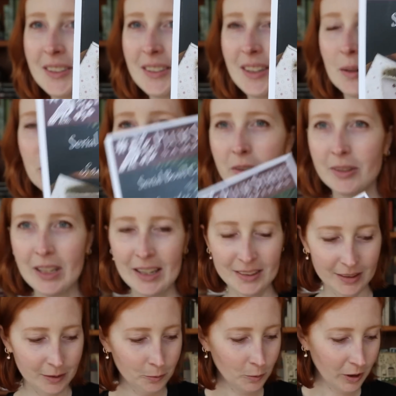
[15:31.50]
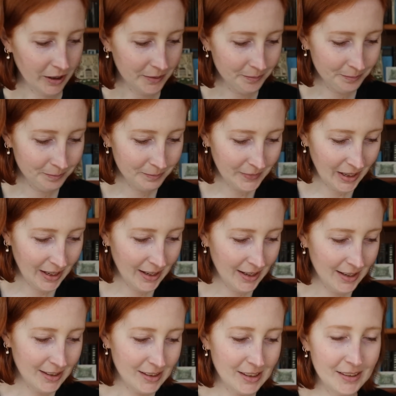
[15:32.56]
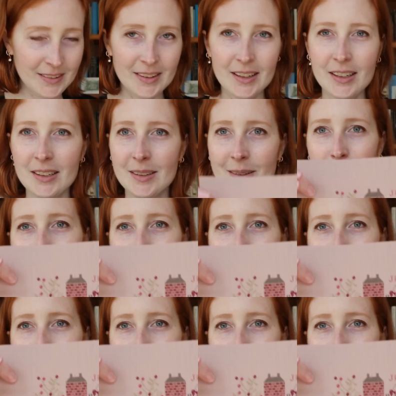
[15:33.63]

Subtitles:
Sampler Lesson 1. This is